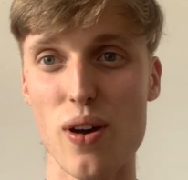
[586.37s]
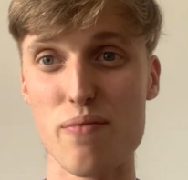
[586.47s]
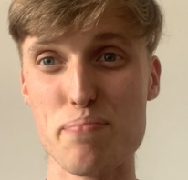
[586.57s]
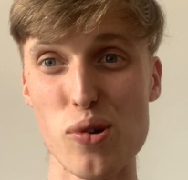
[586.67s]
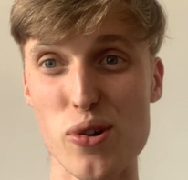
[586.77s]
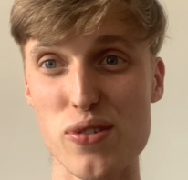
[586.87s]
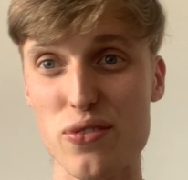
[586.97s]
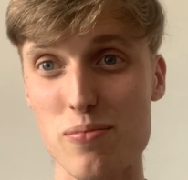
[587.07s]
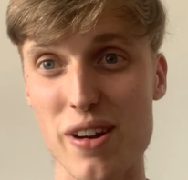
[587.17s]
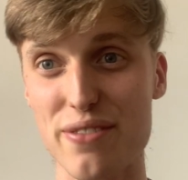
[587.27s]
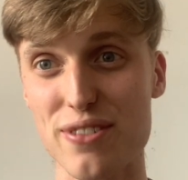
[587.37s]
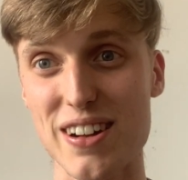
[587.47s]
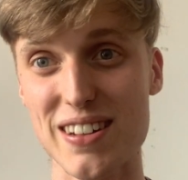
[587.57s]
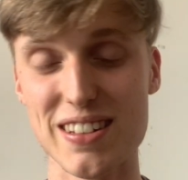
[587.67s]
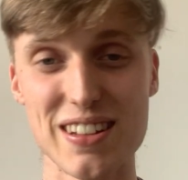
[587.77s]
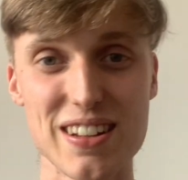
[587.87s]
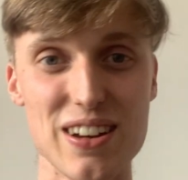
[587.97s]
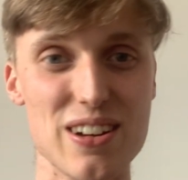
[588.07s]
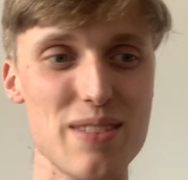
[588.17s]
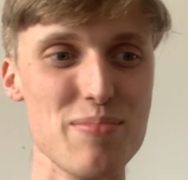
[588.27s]
I've borrowed from my friend
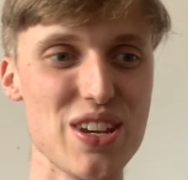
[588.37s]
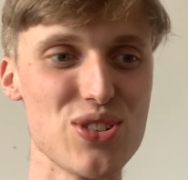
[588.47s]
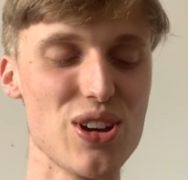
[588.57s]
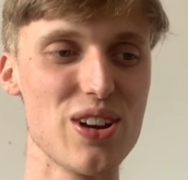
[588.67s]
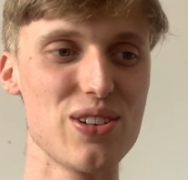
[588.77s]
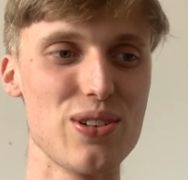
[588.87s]
Misha,